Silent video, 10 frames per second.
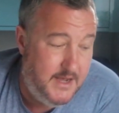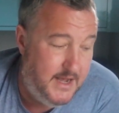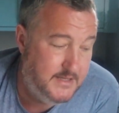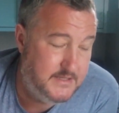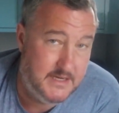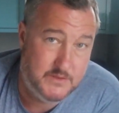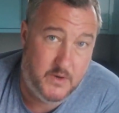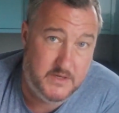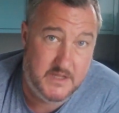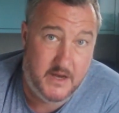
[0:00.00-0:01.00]
And so that's
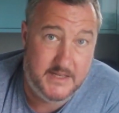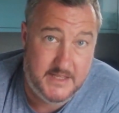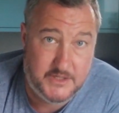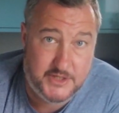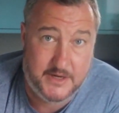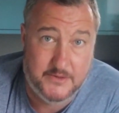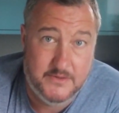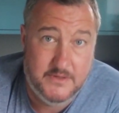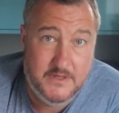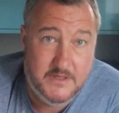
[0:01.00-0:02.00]
why I started this channel.
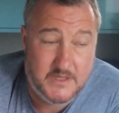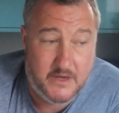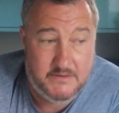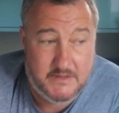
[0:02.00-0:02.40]
So